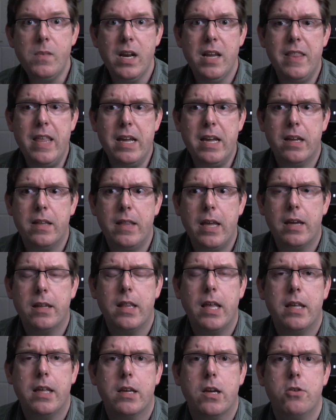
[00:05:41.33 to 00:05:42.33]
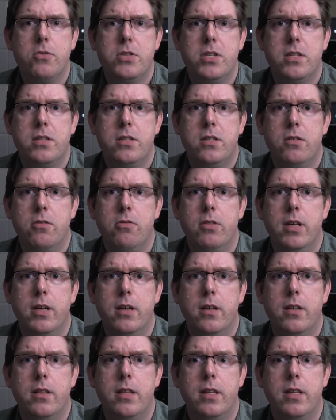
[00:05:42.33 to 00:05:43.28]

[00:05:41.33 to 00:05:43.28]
And that, that, that goes into the,